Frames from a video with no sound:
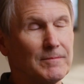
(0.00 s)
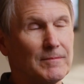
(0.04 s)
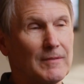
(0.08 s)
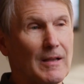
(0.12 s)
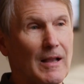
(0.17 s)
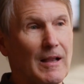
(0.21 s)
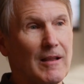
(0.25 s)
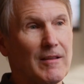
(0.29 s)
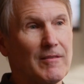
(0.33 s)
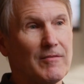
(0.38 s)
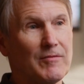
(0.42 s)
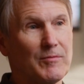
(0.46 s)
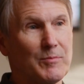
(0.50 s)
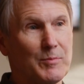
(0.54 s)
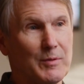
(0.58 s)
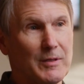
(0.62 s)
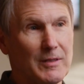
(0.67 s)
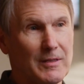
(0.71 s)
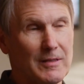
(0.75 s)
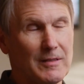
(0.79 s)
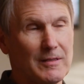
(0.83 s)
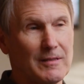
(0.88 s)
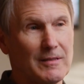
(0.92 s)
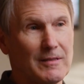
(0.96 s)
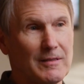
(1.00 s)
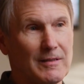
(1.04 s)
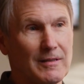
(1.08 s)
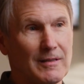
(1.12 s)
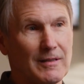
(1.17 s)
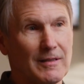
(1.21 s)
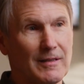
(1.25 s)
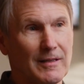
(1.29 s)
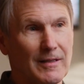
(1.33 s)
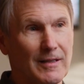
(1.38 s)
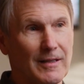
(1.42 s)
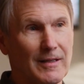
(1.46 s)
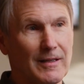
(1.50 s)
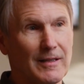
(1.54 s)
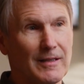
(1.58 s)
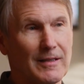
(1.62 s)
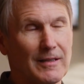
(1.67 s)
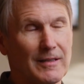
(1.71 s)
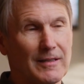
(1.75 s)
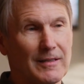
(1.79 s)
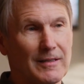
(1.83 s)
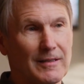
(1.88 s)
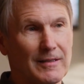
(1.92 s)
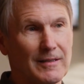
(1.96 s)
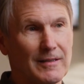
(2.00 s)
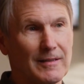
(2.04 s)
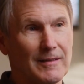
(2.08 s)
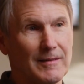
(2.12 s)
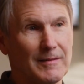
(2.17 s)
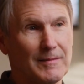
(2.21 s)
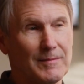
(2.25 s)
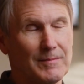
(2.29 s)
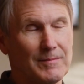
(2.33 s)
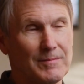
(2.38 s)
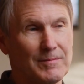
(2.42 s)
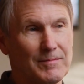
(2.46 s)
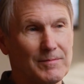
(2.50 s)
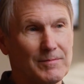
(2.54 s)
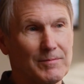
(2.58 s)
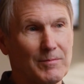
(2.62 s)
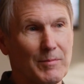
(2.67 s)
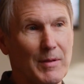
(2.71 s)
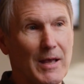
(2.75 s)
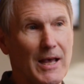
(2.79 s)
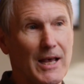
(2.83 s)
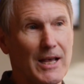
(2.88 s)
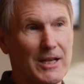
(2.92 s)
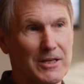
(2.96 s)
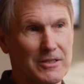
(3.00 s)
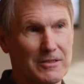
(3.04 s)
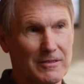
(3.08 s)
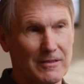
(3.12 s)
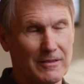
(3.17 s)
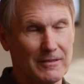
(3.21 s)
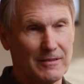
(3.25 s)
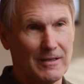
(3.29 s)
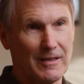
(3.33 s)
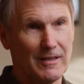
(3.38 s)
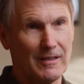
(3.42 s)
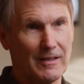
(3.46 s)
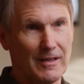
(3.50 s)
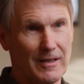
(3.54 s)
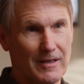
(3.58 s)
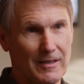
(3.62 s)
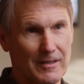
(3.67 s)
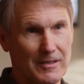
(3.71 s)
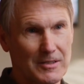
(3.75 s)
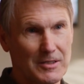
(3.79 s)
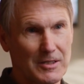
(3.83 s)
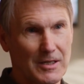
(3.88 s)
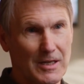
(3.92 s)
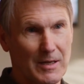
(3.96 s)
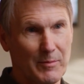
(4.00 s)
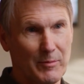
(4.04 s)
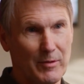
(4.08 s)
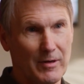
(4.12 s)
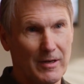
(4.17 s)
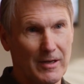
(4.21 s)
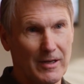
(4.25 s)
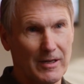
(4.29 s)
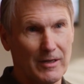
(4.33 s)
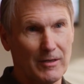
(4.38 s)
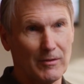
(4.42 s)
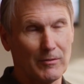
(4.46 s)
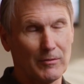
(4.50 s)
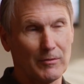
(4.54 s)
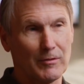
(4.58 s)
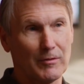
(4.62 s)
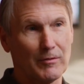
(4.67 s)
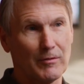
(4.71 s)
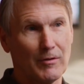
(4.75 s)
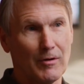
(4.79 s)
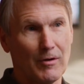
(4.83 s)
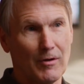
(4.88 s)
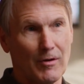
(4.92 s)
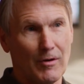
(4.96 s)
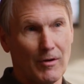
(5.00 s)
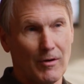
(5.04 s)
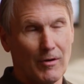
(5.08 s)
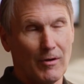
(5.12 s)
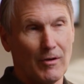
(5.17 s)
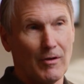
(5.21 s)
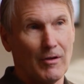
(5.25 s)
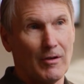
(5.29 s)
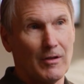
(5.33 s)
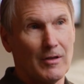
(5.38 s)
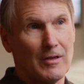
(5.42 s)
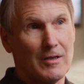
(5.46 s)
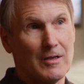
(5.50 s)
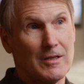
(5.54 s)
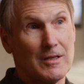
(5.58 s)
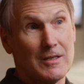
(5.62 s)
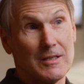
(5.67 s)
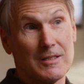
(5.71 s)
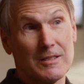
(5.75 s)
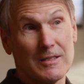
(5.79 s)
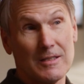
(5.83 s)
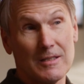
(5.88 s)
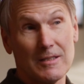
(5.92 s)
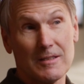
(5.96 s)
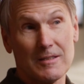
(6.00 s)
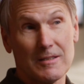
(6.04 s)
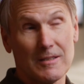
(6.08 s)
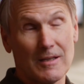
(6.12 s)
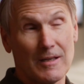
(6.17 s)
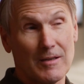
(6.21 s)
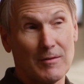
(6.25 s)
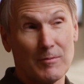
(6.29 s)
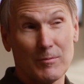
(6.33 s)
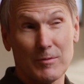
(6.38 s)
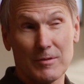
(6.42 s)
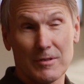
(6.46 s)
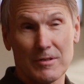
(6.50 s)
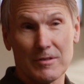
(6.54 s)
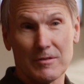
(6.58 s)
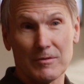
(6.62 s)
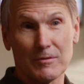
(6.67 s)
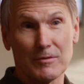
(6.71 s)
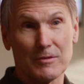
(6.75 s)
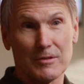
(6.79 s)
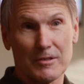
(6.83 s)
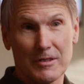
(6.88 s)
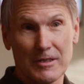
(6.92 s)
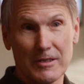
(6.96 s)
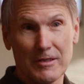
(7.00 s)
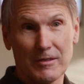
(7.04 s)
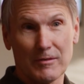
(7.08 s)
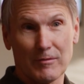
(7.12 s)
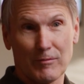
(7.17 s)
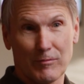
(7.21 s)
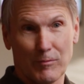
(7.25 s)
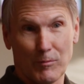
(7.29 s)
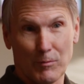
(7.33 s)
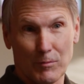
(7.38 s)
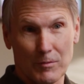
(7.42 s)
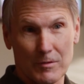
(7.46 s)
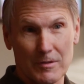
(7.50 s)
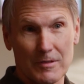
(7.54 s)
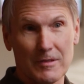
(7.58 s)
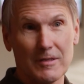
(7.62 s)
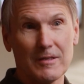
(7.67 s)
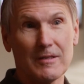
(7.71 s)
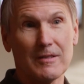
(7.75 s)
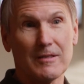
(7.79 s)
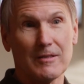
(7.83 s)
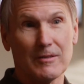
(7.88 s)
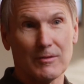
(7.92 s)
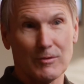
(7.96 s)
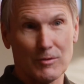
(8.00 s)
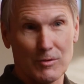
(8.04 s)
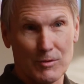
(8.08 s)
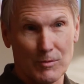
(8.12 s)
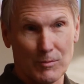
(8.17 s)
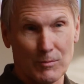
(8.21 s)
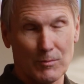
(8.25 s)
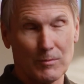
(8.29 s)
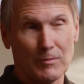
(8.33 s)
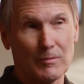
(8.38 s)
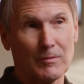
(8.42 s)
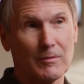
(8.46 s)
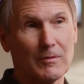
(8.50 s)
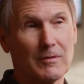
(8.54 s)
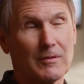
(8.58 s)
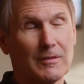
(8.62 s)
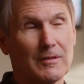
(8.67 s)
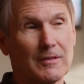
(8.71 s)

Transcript: I've been a um, passionate Atlantic salmon angler since I was 13 or 14 years old.